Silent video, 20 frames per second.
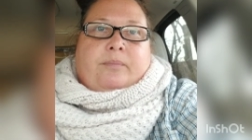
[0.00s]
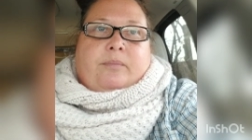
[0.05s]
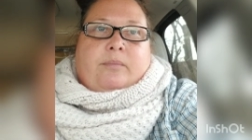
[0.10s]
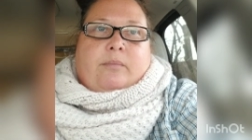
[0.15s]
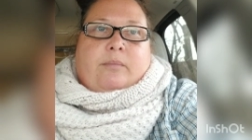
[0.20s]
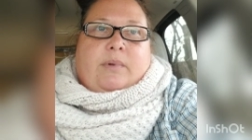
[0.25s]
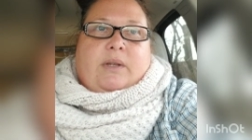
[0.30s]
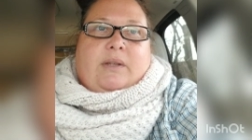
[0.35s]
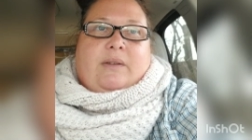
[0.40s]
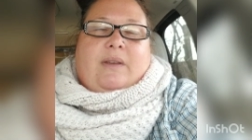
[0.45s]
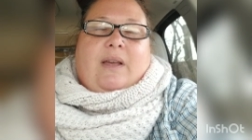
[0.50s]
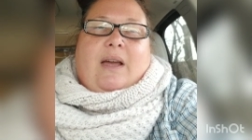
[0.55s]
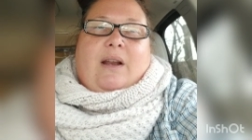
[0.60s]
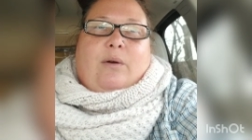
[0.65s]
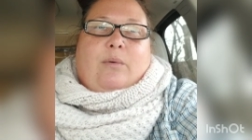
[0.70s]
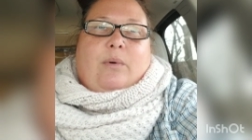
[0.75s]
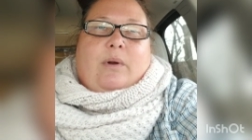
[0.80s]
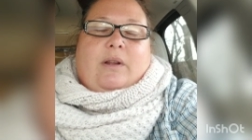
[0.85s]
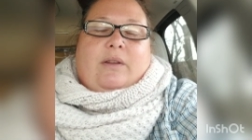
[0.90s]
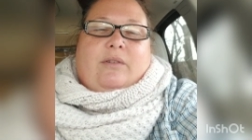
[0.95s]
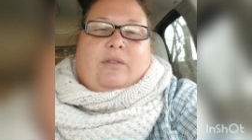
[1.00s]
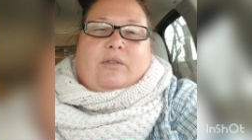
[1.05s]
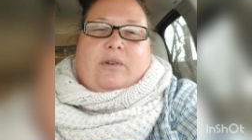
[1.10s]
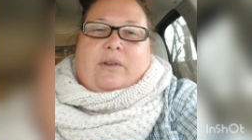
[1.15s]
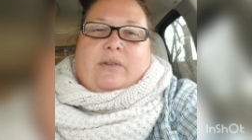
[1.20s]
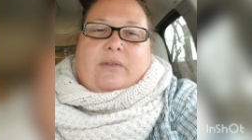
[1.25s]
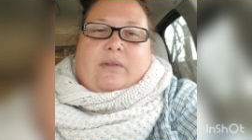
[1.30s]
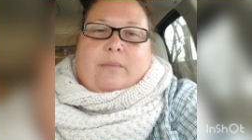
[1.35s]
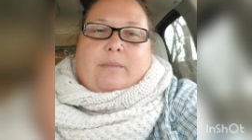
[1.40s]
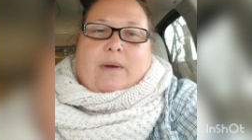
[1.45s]
because I don't want to stress
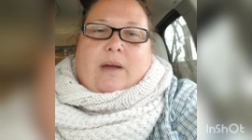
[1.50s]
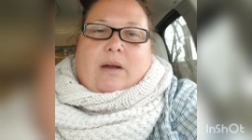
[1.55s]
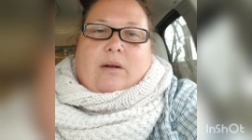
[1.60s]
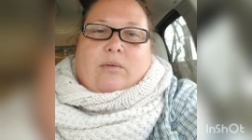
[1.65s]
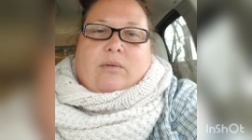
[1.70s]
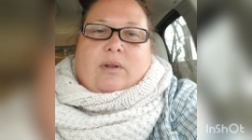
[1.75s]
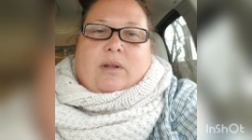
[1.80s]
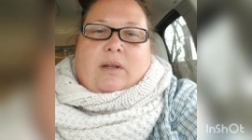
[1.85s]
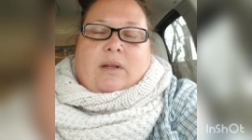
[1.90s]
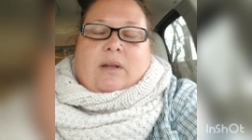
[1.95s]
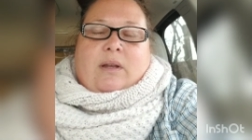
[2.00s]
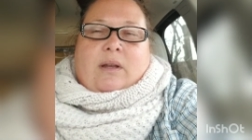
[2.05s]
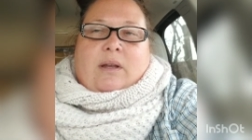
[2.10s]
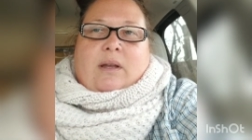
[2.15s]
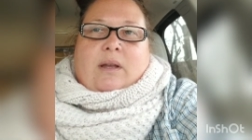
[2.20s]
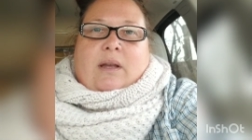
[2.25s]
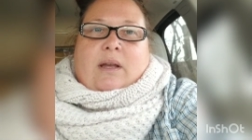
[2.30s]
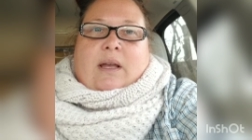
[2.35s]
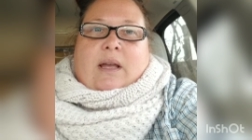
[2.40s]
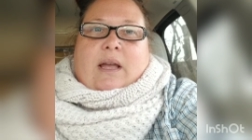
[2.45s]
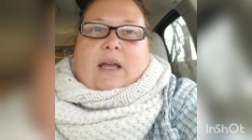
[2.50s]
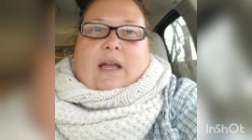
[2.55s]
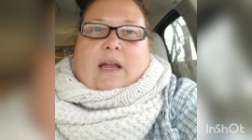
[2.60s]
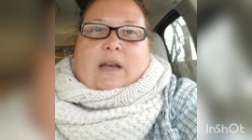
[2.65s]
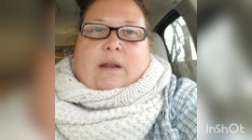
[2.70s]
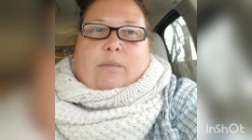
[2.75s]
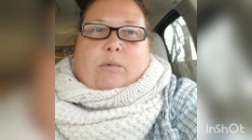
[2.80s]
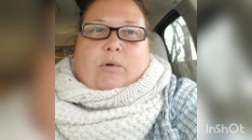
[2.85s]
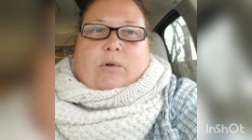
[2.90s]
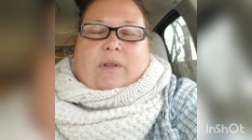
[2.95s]
them out
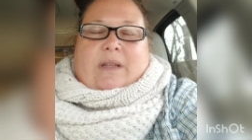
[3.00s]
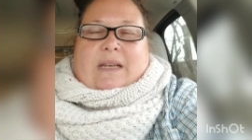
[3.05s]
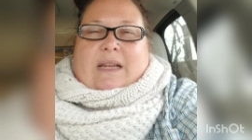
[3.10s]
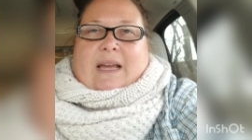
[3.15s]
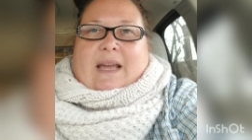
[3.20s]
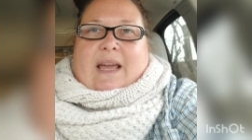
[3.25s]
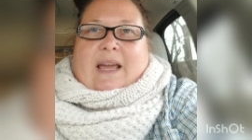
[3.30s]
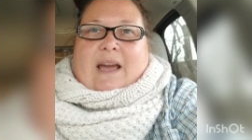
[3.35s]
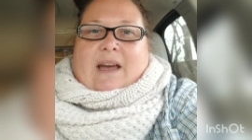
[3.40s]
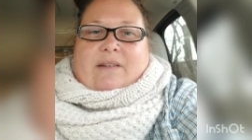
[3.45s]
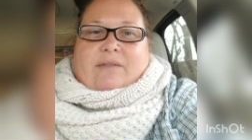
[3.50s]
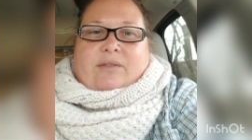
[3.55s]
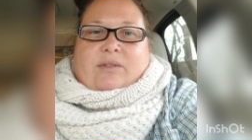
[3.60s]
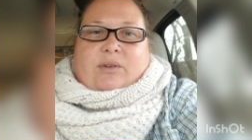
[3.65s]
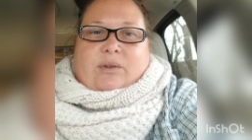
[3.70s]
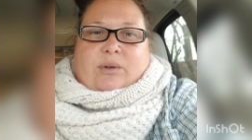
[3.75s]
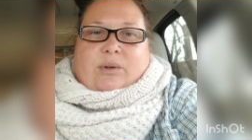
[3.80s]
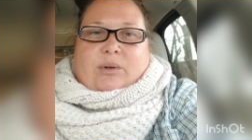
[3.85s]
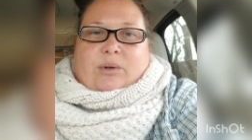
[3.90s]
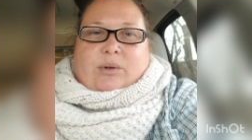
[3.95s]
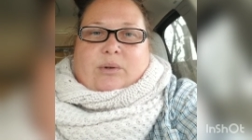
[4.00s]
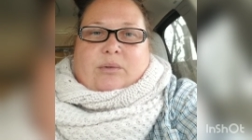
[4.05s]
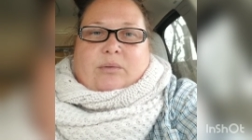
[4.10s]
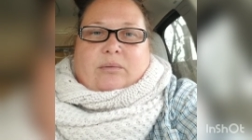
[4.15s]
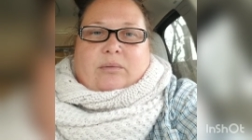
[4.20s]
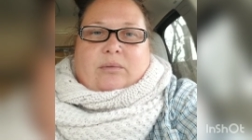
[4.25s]
any more than I have to.